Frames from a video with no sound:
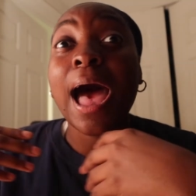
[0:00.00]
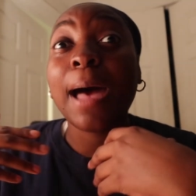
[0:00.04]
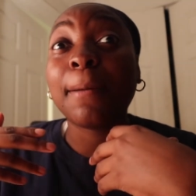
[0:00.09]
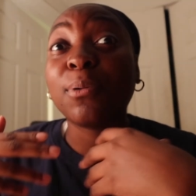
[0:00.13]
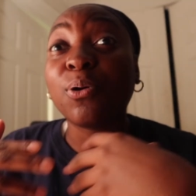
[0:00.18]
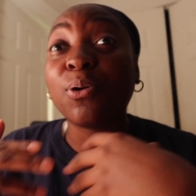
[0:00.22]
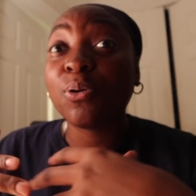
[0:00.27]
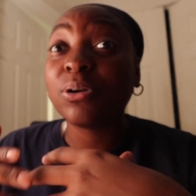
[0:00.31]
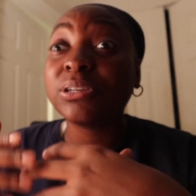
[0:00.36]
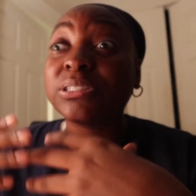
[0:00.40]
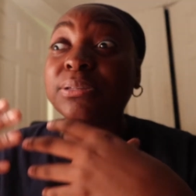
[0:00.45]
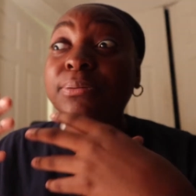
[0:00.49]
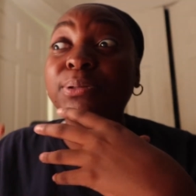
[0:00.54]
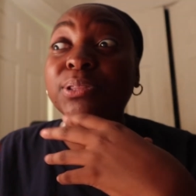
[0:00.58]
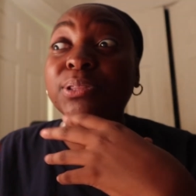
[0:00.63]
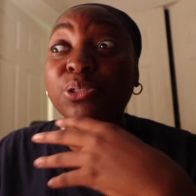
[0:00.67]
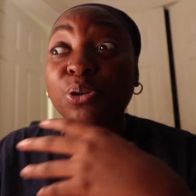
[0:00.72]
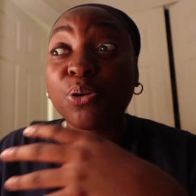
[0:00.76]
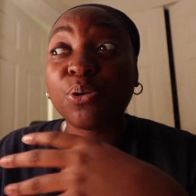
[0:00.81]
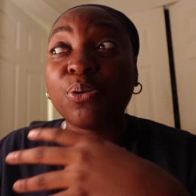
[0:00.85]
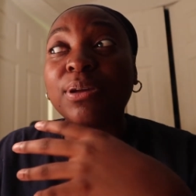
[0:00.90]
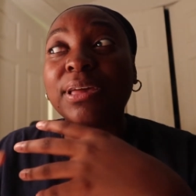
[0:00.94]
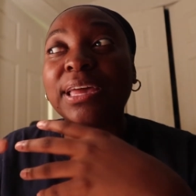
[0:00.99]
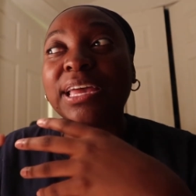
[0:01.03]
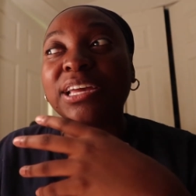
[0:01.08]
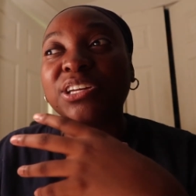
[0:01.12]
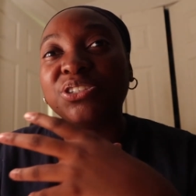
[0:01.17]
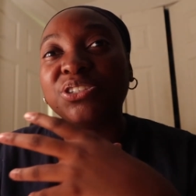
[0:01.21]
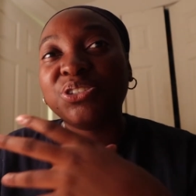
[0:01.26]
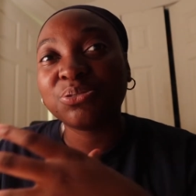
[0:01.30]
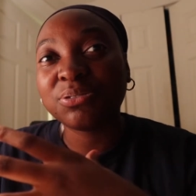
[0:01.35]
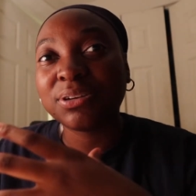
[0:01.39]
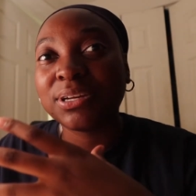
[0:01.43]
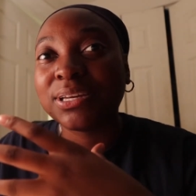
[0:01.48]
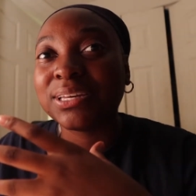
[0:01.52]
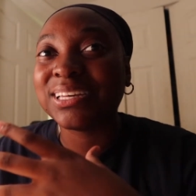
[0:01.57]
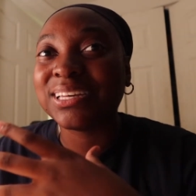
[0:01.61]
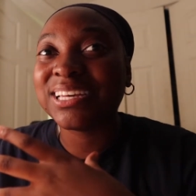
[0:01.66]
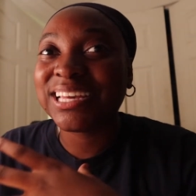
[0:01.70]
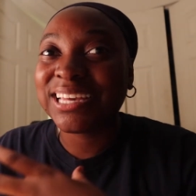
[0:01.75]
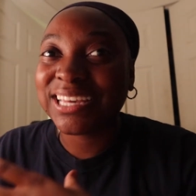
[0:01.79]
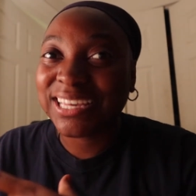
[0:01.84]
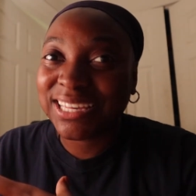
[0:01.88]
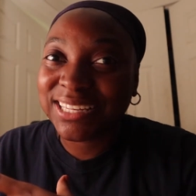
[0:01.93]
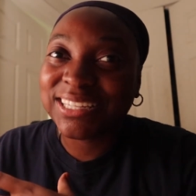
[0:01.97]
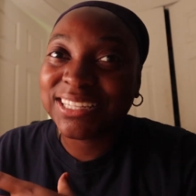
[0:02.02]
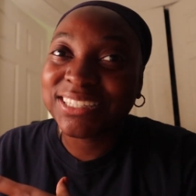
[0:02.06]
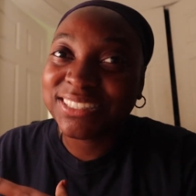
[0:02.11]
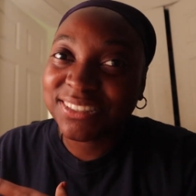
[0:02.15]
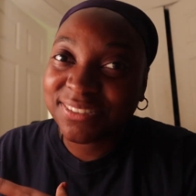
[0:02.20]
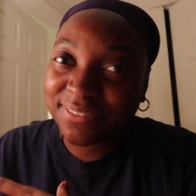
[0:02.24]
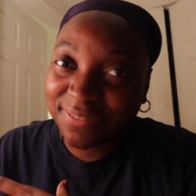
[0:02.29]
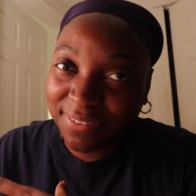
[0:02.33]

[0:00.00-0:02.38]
I'm going to be throwing a drink in his